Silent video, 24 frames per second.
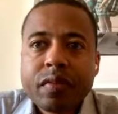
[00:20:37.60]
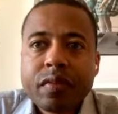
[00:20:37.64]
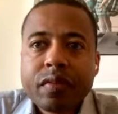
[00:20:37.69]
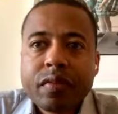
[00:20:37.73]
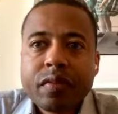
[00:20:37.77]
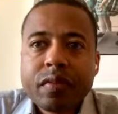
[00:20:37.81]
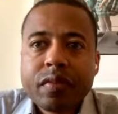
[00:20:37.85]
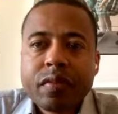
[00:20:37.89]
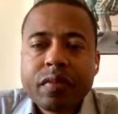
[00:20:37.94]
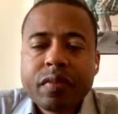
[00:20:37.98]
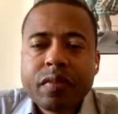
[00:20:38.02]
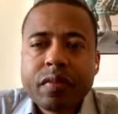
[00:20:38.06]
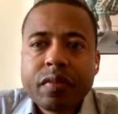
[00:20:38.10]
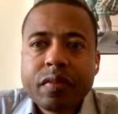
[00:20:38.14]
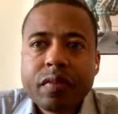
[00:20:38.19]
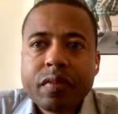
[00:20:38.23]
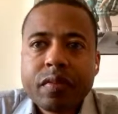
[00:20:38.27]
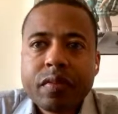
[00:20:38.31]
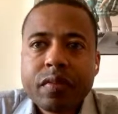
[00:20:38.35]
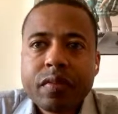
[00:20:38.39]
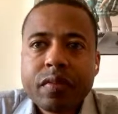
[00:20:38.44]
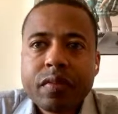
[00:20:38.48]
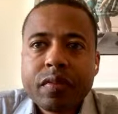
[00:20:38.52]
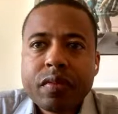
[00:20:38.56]

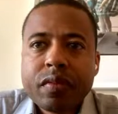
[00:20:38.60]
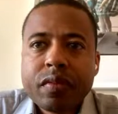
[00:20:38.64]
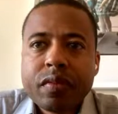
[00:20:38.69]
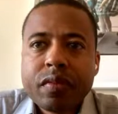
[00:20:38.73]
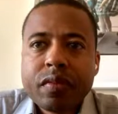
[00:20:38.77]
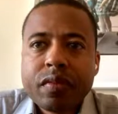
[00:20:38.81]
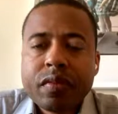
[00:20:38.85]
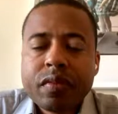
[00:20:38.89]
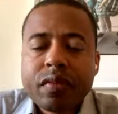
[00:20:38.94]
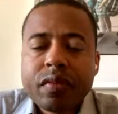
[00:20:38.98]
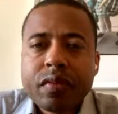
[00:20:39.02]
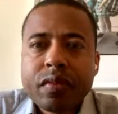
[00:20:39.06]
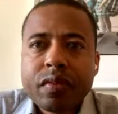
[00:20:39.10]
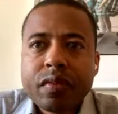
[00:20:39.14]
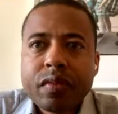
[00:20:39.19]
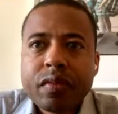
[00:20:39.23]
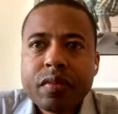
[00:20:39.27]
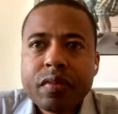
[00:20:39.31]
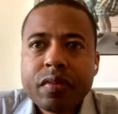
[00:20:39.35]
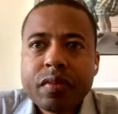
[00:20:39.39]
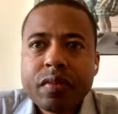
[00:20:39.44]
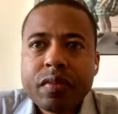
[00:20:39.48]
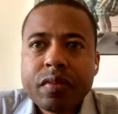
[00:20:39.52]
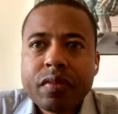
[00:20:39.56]

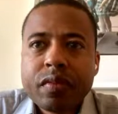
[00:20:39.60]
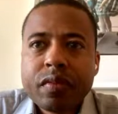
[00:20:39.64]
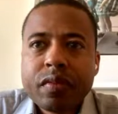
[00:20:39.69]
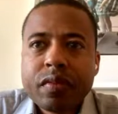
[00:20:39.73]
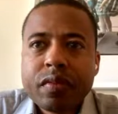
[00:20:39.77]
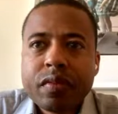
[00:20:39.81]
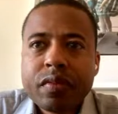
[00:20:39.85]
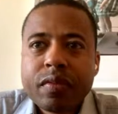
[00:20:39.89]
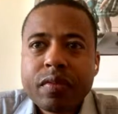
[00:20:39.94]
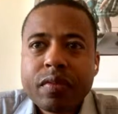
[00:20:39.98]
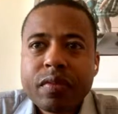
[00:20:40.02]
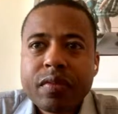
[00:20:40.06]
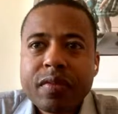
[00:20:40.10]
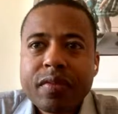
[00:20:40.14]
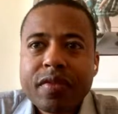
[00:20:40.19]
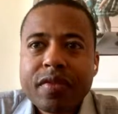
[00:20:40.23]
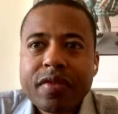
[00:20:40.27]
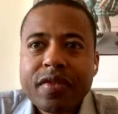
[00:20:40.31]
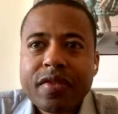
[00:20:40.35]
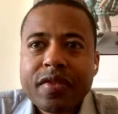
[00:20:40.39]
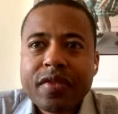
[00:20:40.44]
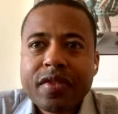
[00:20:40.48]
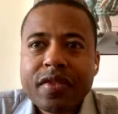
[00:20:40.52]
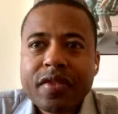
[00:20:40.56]

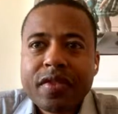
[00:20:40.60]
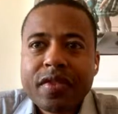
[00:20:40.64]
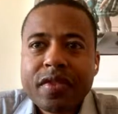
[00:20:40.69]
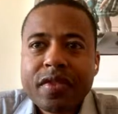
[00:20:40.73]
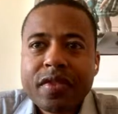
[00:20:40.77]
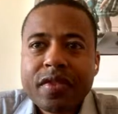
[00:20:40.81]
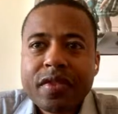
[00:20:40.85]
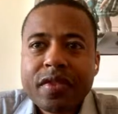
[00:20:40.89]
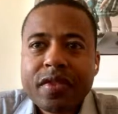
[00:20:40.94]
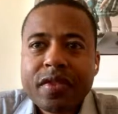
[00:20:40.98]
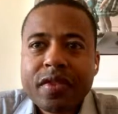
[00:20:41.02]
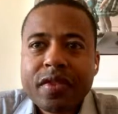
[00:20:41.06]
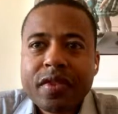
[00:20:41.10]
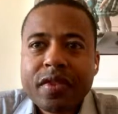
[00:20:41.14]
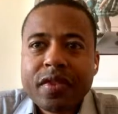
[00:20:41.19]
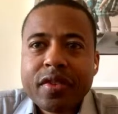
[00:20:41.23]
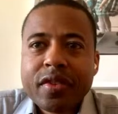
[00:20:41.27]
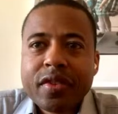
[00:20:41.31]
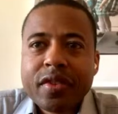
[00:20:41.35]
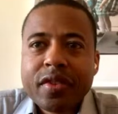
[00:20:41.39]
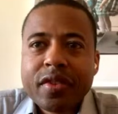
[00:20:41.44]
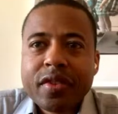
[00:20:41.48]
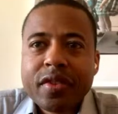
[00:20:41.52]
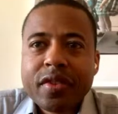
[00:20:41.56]

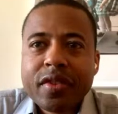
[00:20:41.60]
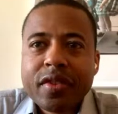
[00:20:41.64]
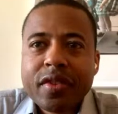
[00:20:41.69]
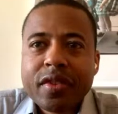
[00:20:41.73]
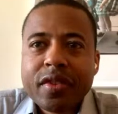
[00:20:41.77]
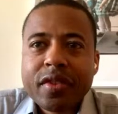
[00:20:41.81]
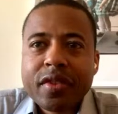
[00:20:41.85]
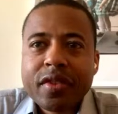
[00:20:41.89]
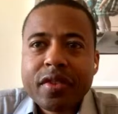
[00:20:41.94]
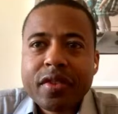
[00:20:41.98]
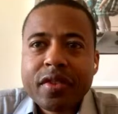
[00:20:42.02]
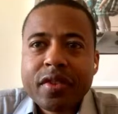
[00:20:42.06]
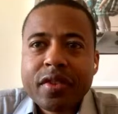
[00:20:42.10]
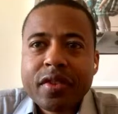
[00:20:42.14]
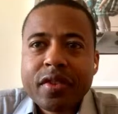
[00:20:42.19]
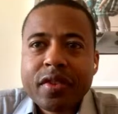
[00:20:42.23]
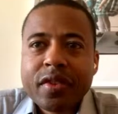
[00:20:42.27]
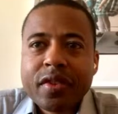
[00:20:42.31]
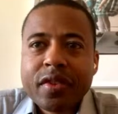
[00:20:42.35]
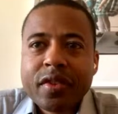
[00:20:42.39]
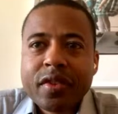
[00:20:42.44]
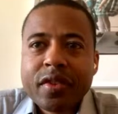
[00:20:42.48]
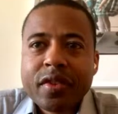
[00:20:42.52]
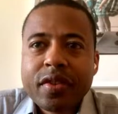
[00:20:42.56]

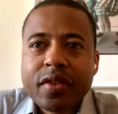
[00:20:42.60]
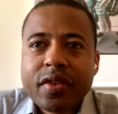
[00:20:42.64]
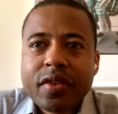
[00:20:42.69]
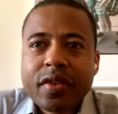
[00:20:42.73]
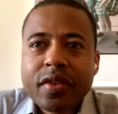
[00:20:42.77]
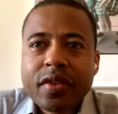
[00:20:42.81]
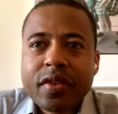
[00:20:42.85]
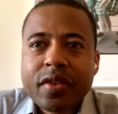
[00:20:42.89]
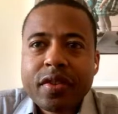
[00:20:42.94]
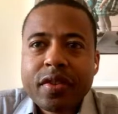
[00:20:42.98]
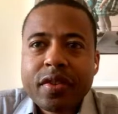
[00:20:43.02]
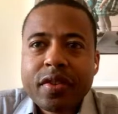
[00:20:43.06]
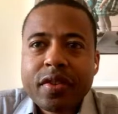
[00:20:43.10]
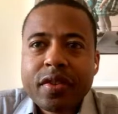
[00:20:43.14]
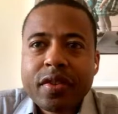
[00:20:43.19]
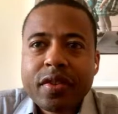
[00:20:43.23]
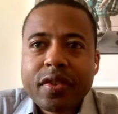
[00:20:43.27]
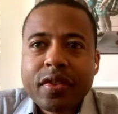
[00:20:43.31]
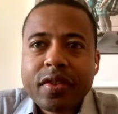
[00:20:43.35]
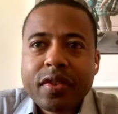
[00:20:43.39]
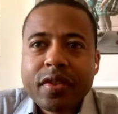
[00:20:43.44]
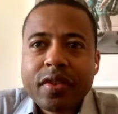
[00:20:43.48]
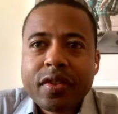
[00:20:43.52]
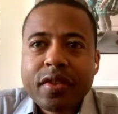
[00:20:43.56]

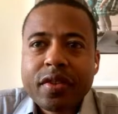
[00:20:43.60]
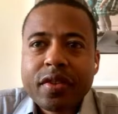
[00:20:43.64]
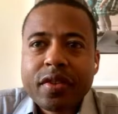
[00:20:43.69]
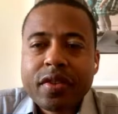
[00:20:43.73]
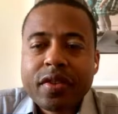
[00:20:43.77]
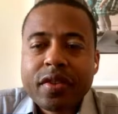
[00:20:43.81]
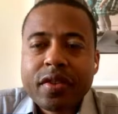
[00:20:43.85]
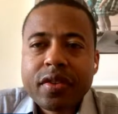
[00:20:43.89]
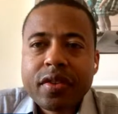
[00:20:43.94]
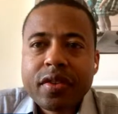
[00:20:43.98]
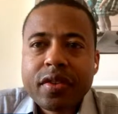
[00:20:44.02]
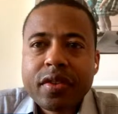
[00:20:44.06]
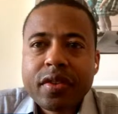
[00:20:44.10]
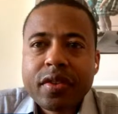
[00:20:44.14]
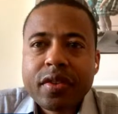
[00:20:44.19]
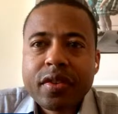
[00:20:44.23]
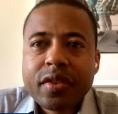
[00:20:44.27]
(not speaking)